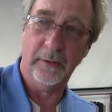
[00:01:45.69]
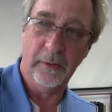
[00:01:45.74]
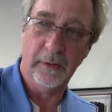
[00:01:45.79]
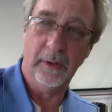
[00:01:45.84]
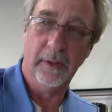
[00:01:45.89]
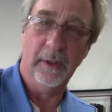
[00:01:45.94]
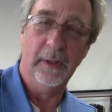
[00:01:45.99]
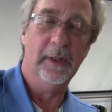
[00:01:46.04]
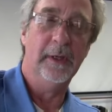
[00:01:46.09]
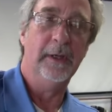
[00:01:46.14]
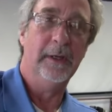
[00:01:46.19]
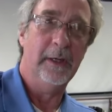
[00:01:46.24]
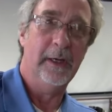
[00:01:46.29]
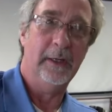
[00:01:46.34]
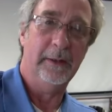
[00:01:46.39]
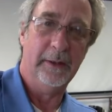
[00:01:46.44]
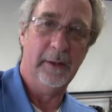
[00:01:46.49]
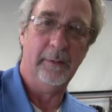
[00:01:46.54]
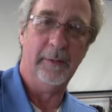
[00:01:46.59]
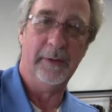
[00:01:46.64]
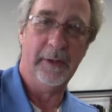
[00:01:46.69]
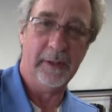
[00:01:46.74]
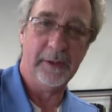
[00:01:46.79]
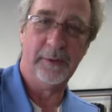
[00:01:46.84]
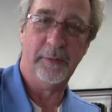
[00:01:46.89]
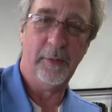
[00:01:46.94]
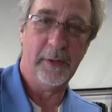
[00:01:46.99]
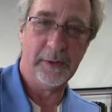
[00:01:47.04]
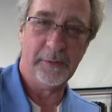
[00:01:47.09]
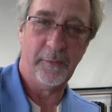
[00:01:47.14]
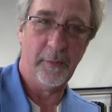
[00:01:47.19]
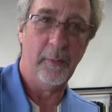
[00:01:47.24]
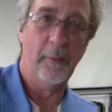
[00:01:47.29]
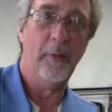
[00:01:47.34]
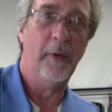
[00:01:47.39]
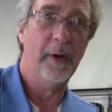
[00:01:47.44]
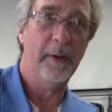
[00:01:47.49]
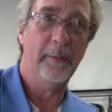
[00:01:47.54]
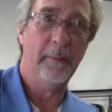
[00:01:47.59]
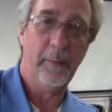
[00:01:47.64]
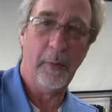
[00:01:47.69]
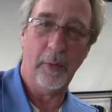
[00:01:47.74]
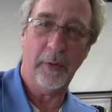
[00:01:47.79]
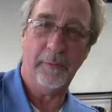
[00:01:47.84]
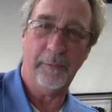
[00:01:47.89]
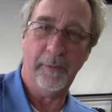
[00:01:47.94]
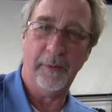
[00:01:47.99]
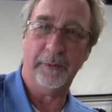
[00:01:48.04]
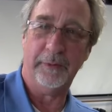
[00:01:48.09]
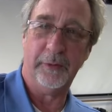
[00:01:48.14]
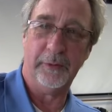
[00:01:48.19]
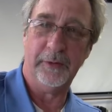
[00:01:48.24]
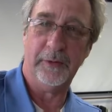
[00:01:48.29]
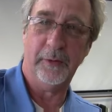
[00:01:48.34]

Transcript: and then when they switch from one portafilter